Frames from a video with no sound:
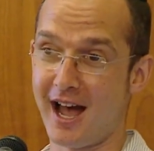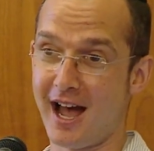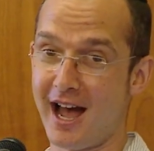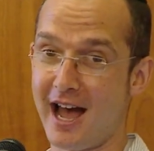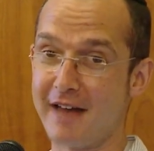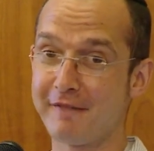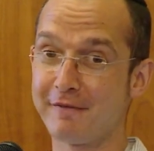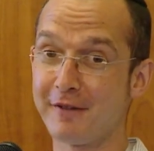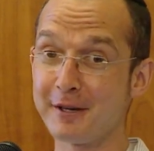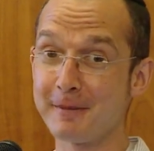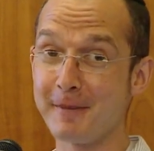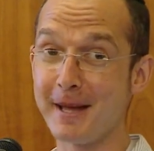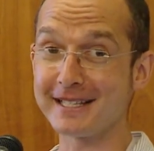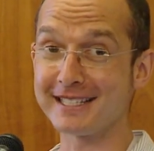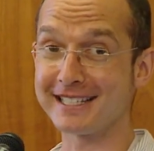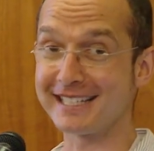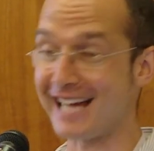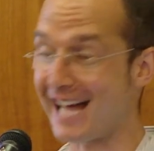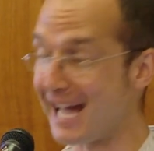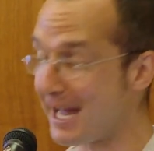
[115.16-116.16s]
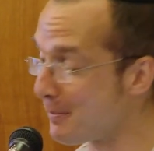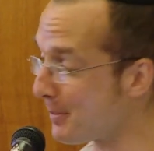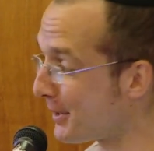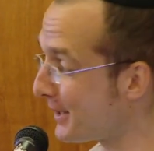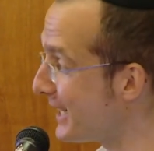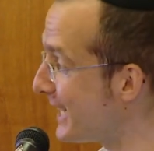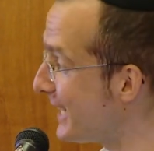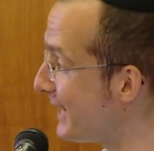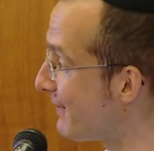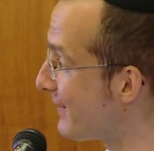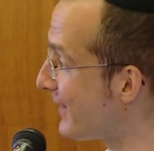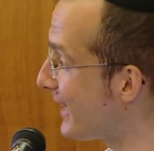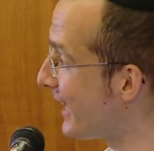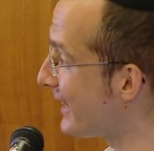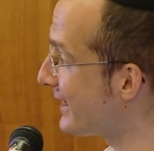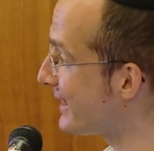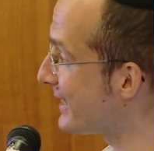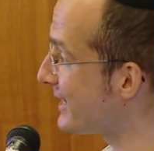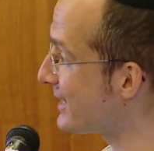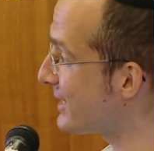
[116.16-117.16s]
And fundamentally, I believe
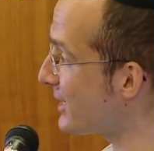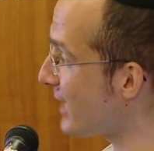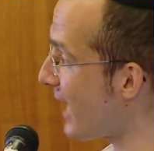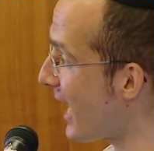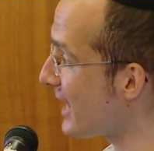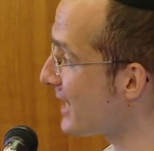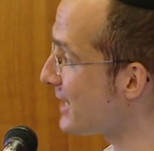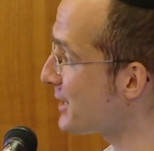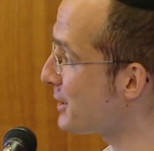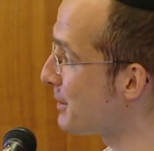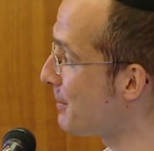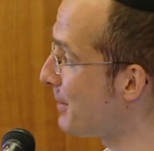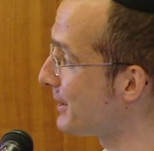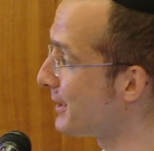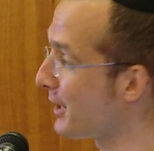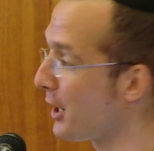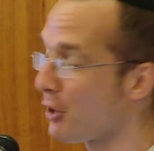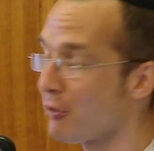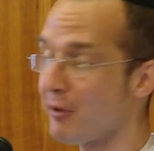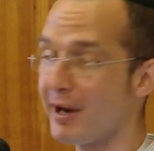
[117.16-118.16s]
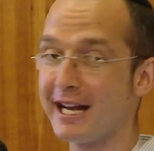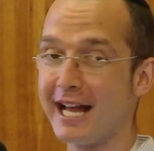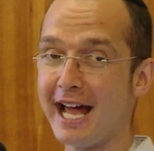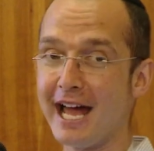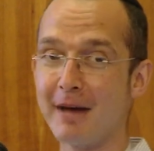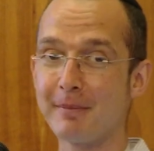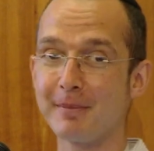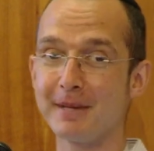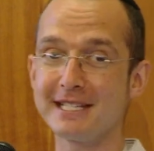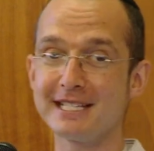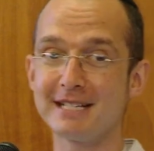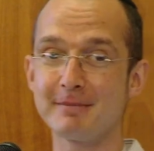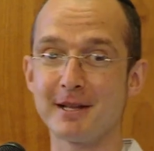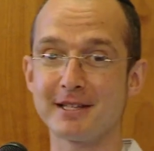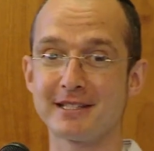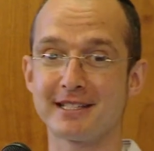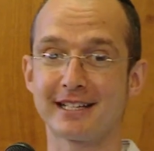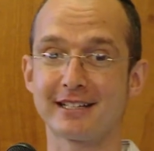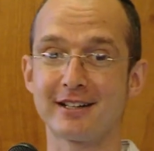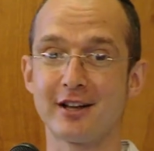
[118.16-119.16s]
that the challenge to building a great app isn't
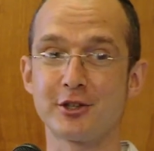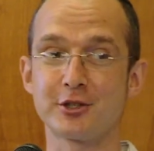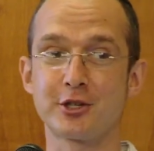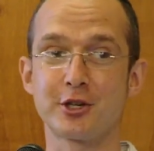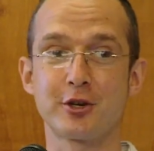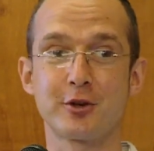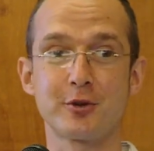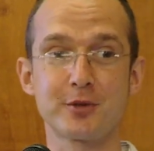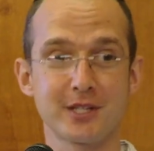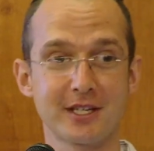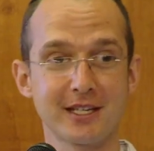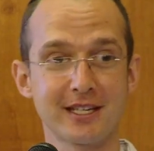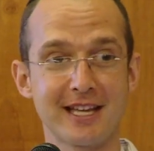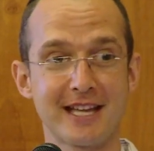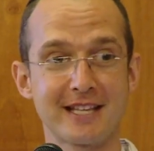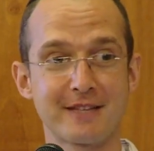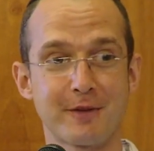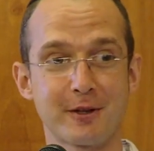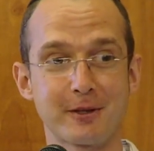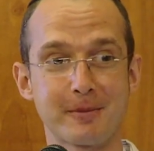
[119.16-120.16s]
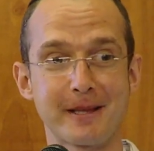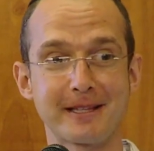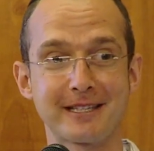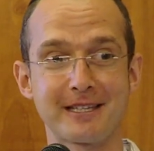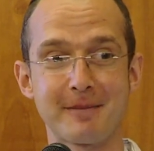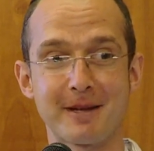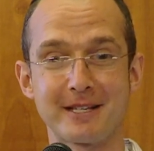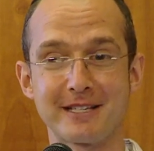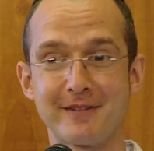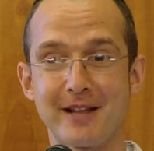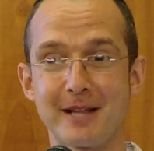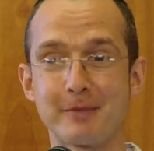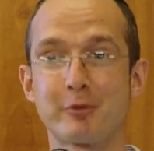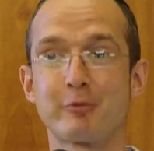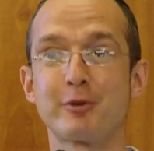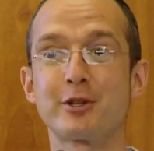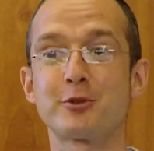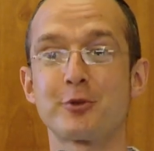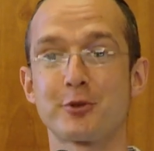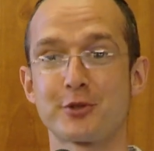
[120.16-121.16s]
about the technology you're using, it's fundamentally about developer
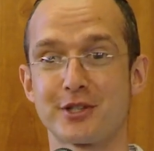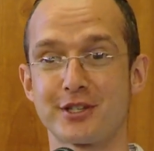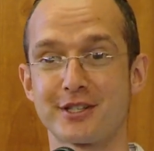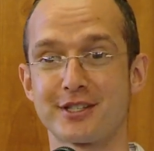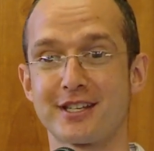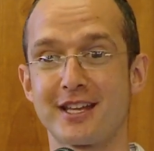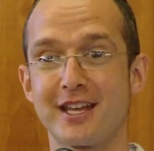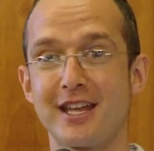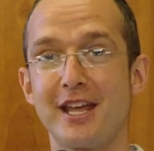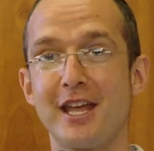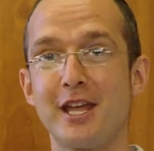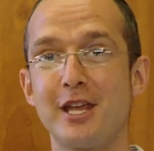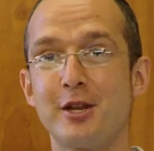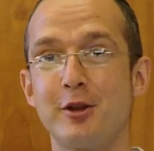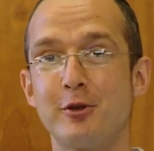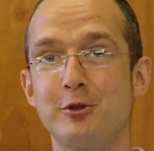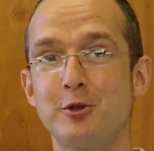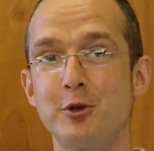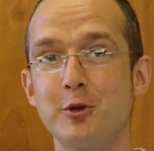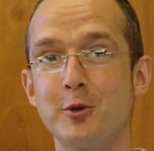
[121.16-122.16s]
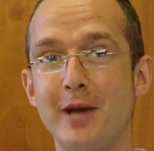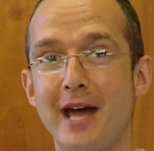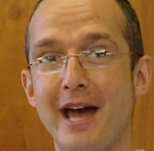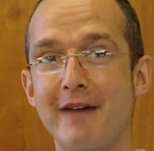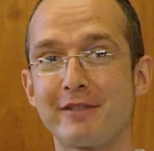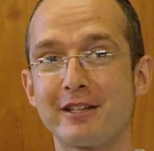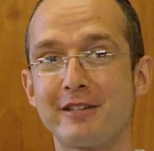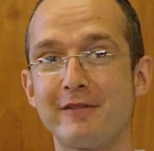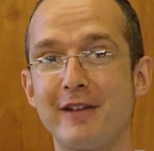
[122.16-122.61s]
resources. You know, do you have the